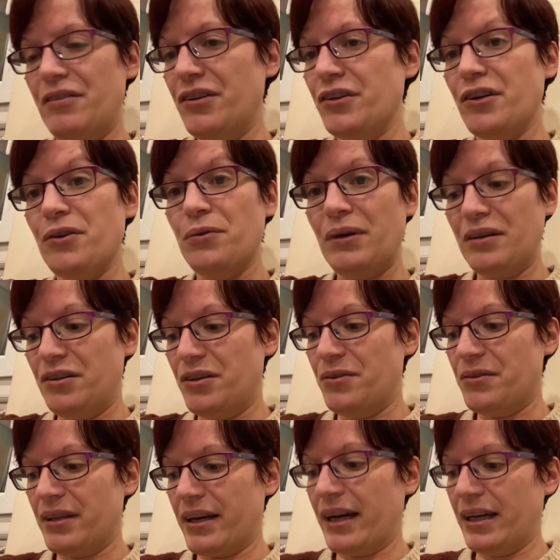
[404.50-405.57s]
do
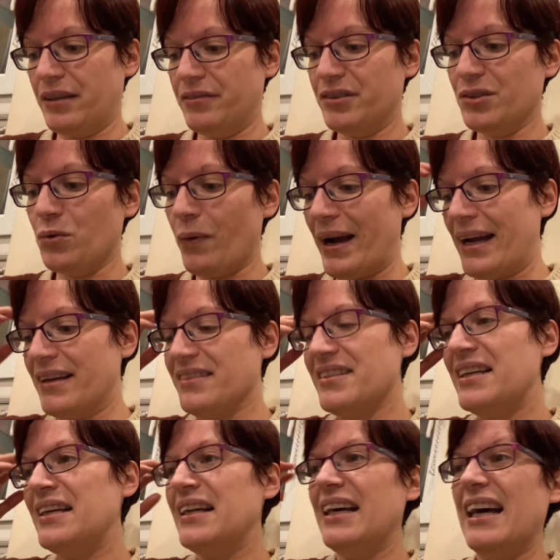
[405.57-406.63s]
use the kind of squares.
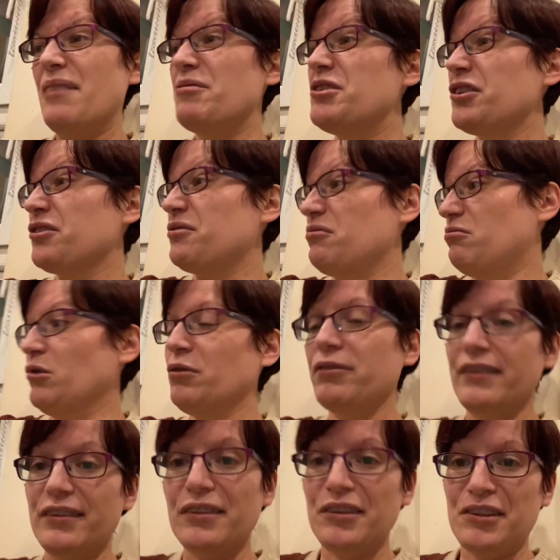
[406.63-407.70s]
Just
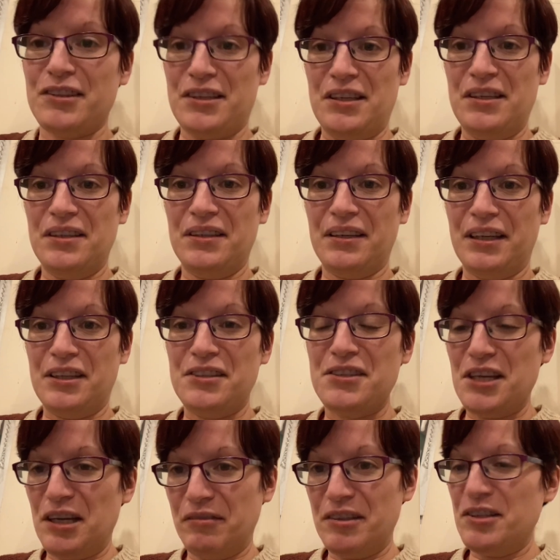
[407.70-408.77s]
ruffle the kind of
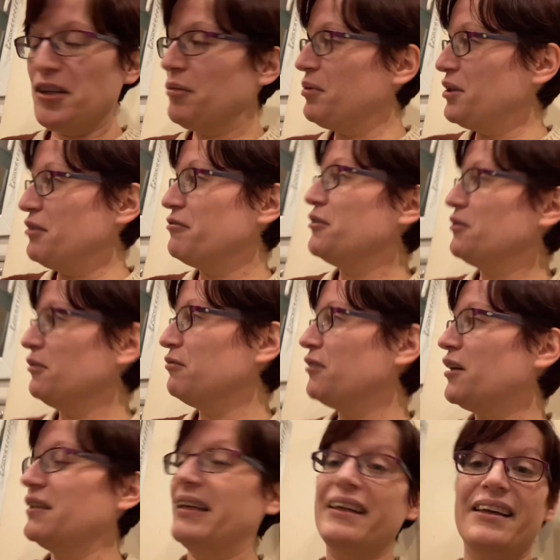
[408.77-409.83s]
surface up and the food will
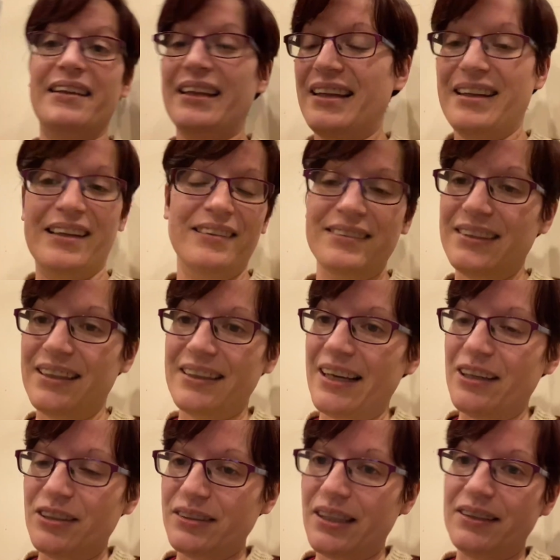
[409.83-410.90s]
fall in, and then they'll
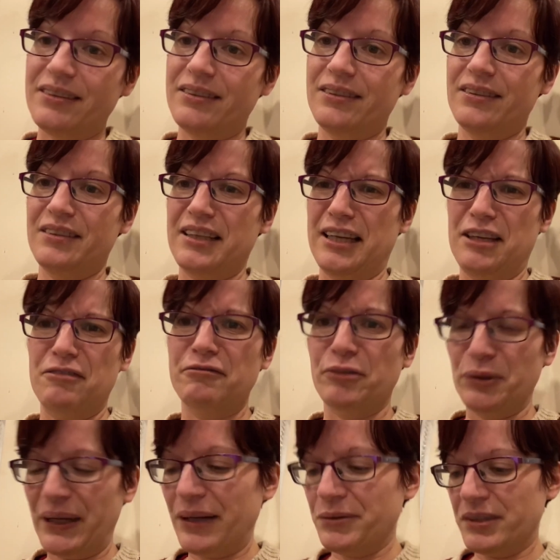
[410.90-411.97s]
get all that kind of
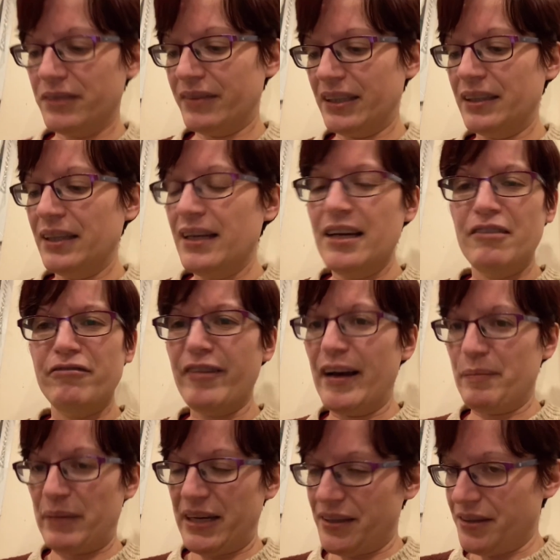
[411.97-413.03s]
fun out of it.
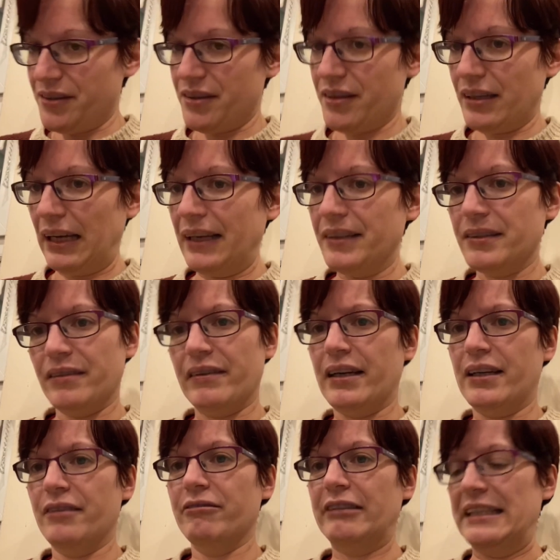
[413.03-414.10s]
Far better than the likes of
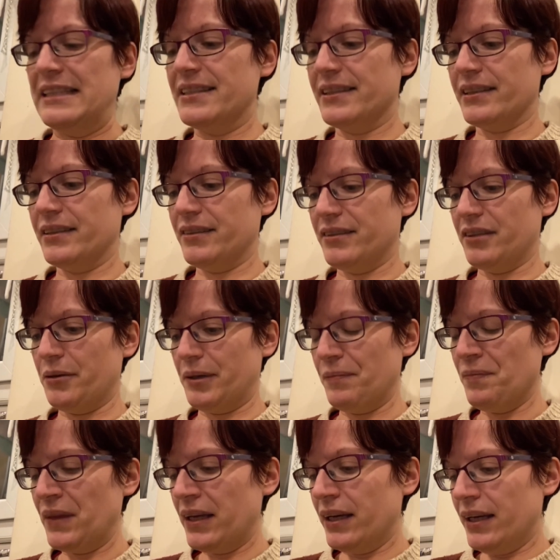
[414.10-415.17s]
kind of fleece and so
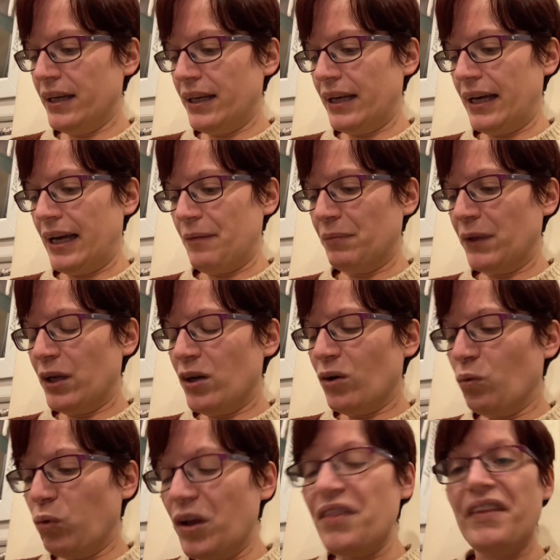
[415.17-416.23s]
on.
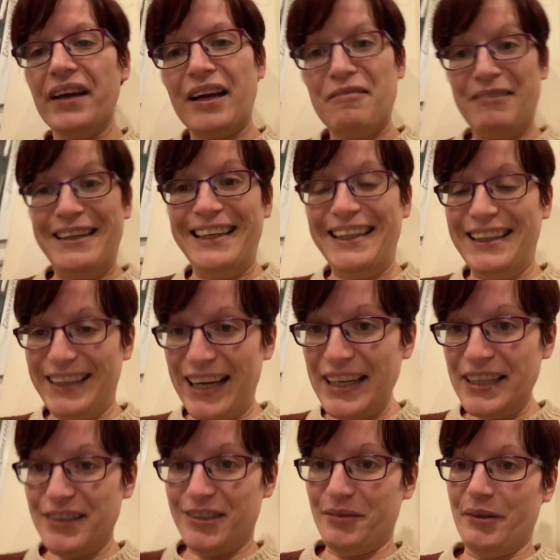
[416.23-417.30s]
One thing I really
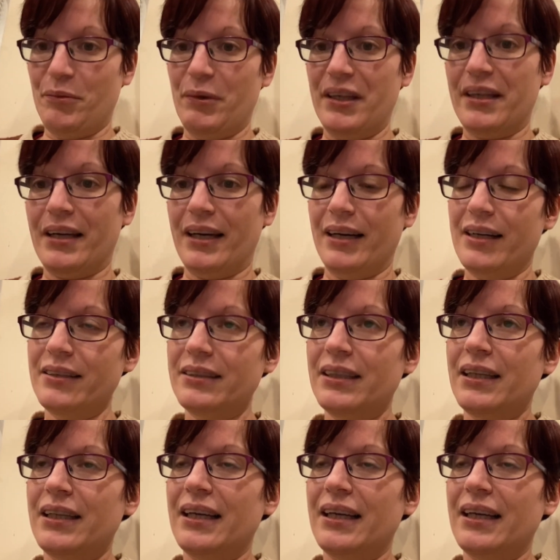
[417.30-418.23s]
like doing with card,